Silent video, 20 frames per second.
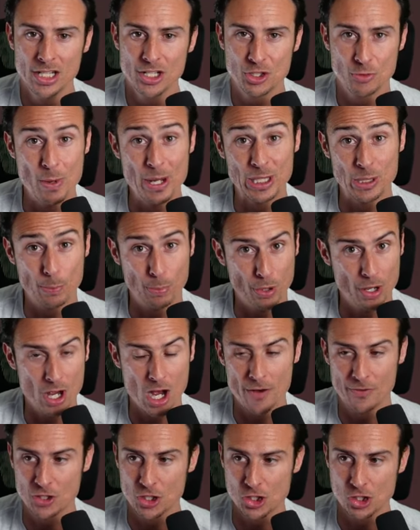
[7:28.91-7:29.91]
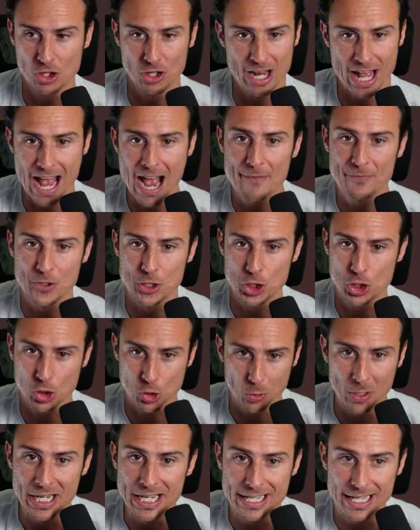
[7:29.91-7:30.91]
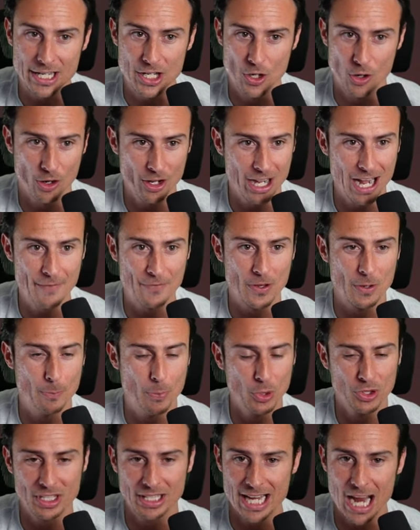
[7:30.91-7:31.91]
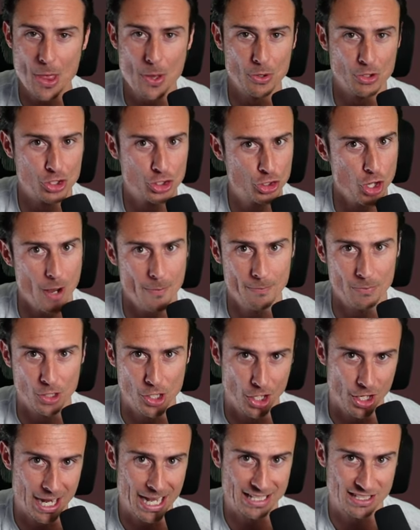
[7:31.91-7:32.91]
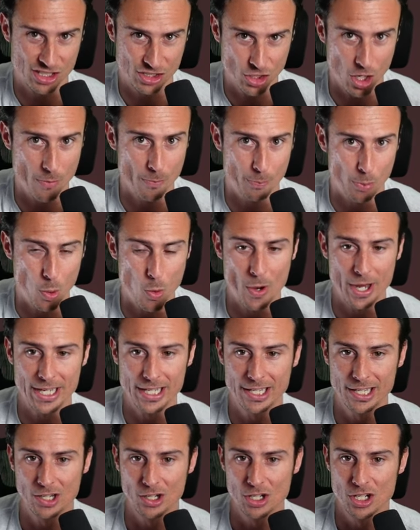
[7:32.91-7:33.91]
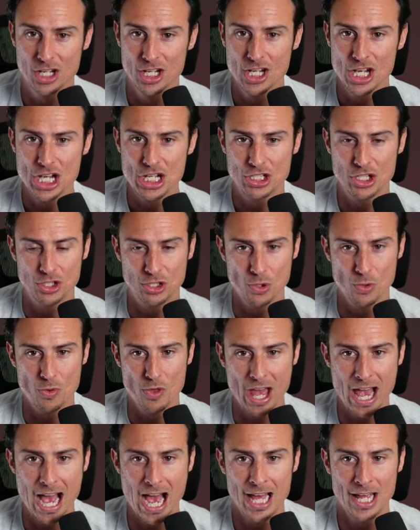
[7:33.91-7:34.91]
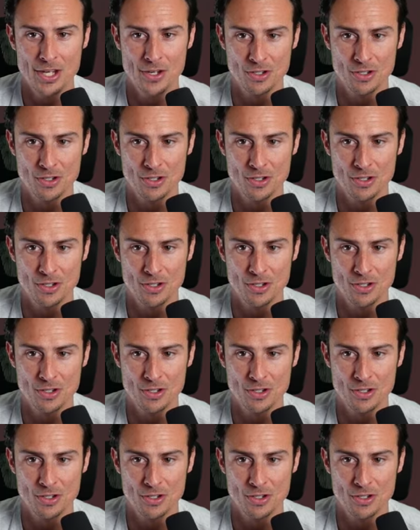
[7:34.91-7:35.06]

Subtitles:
to make the playoffs, because you're going to have to streak, you're going to have to put together something good at some point here to do that.